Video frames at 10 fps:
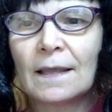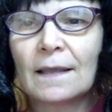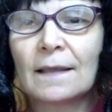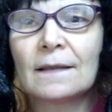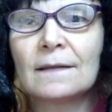
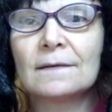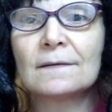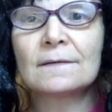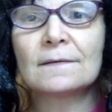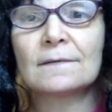
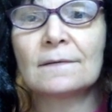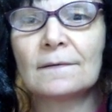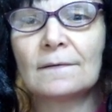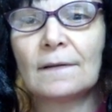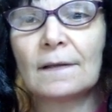and,
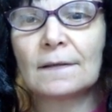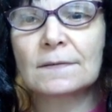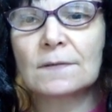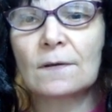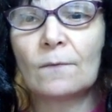
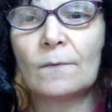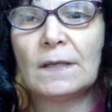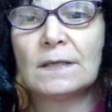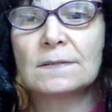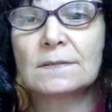as
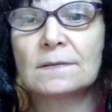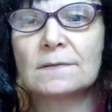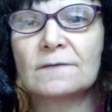always,